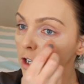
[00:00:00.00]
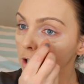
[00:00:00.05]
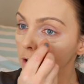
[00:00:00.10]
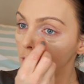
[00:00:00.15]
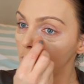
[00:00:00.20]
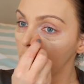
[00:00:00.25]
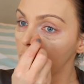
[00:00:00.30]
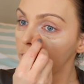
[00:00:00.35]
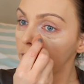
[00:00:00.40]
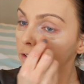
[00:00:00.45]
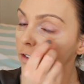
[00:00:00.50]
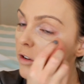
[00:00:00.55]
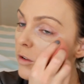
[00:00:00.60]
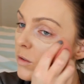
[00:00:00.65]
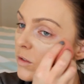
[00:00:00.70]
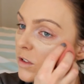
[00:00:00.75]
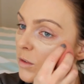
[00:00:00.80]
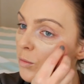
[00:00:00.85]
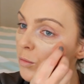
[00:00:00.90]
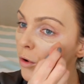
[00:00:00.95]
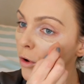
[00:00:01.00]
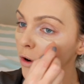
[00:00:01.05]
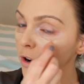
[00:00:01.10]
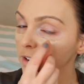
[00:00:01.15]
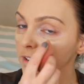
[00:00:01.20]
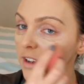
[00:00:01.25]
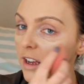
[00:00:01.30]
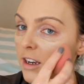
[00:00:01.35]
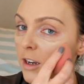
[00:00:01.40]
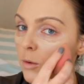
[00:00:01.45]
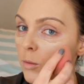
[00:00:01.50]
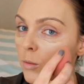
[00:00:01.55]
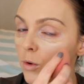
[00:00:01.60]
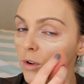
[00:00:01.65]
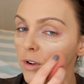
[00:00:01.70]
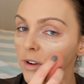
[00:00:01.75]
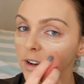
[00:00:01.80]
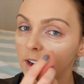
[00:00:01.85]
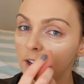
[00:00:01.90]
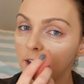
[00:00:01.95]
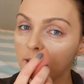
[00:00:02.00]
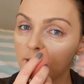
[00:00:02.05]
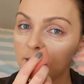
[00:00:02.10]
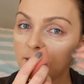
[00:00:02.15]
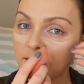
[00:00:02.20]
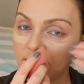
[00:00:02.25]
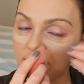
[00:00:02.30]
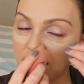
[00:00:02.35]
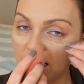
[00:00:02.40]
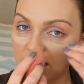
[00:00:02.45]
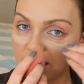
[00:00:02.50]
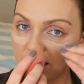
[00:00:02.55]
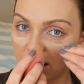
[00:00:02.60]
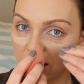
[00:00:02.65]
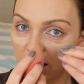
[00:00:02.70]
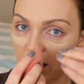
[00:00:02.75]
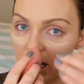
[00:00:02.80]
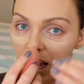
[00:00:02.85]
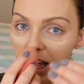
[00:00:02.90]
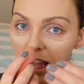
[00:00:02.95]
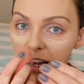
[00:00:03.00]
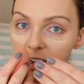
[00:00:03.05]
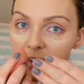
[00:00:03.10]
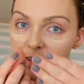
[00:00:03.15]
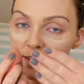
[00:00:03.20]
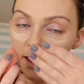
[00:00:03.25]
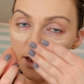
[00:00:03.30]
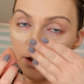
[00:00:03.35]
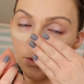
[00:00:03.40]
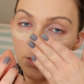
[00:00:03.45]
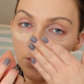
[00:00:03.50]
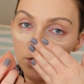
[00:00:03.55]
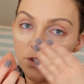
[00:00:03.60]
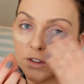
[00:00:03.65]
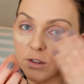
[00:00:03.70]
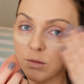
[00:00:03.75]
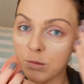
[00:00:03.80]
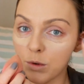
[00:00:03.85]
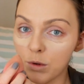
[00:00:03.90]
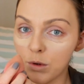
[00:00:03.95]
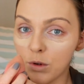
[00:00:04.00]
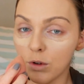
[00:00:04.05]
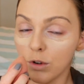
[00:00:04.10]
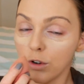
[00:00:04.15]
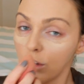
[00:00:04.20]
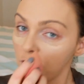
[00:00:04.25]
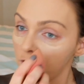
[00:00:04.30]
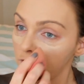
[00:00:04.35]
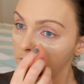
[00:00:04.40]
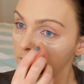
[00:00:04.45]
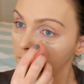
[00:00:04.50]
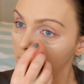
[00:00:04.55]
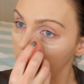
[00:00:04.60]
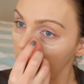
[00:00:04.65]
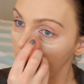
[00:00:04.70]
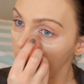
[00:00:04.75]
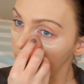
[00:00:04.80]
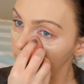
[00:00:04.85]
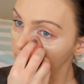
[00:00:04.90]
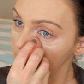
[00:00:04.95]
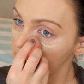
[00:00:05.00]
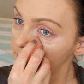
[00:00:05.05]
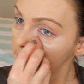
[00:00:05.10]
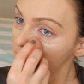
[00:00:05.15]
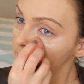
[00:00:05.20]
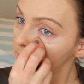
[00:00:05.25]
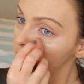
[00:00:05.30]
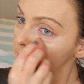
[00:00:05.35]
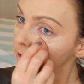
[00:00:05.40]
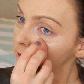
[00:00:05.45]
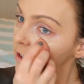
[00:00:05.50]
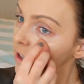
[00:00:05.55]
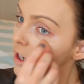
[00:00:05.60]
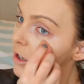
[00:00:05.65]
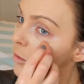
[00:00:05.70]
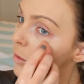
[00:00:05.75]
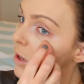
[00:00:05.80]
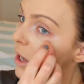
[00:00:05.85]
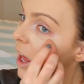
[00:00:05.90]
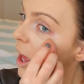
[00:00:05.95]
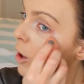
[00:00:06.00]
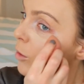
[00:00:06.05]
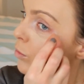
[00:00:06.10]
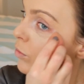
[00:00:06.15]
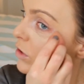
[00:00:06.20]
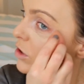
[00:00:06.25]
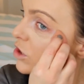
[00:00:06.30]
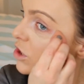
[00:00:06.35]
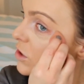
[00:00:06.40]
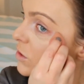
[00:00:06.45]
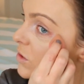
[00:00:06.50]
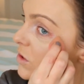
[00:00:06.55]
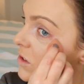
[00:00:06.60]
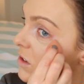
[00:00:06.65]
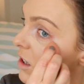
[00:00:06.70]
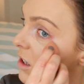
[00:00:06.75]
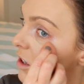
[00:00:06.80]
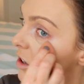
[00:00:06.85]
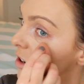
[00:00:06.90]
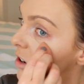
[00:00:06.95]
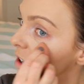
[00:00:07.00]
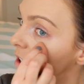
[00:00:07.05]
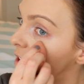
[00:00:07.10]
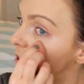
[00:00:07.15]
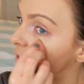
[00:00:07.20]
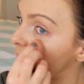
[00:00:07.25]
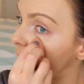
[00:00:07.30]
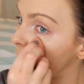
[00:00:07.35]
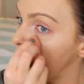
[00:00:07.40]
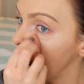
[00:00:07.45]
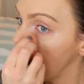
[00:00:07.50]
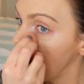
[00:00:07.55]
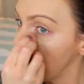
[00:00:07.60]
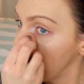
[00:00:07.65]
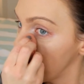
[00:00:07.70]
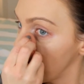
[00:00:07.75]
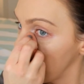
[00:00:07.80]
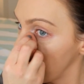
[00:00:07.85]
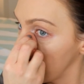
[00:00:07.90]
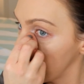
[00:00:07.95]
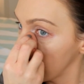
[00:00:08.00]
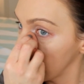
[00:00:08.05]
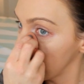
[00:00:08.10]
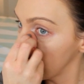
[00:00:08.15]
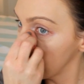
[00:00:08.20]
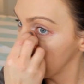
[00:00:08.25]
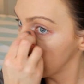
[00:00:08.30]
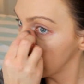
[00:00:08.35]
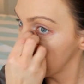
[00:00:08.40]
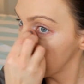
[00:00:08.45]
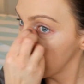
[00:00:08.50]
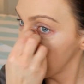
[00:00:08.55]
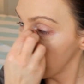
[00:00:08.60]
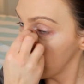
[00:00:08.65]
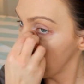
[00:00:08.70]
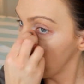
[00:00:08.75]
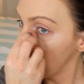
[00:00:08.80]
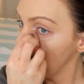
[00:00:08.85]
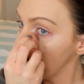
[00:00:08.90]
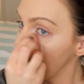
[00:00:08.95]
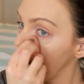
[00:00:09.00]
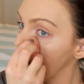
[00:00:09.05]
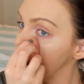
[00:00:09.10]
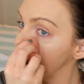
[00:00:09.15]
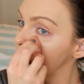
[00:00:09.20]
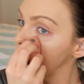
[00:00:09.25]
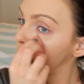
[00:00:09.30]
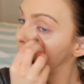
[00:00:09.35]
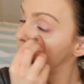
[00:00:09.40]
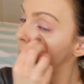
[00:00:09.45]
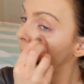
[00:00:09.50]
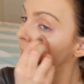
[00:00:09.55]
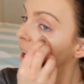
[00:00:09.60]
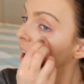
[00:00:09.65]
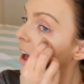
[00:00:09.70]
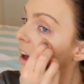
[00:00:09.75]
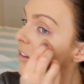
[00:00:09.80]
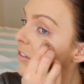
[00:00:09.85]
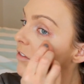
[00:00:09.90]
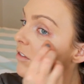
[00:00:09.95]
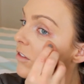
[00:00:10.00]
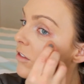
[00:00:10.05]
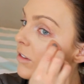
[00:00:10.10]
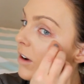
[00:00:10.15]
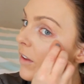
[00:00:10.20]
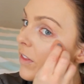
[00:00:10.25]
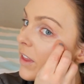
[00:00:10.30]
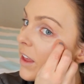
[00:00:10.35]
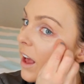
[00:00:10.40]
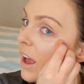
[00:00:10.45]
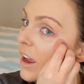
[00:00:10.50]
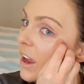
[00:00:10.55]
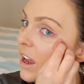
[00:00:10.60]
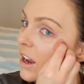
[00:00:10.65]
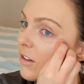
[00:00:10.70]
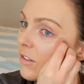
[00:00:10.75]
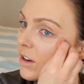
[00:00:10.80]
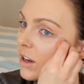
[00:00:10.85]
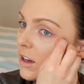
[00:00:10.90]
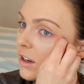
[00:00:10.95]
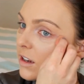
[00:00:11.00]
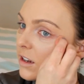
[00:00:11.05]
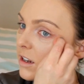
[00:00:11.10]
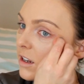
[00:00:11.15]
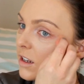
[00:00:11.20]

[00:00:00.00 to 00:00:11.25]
you'll confuse the product and it won't stick to the lines, it will smooth over the lines, so it will help reduce the look of any wrinkles or lines that you might have around the eye area.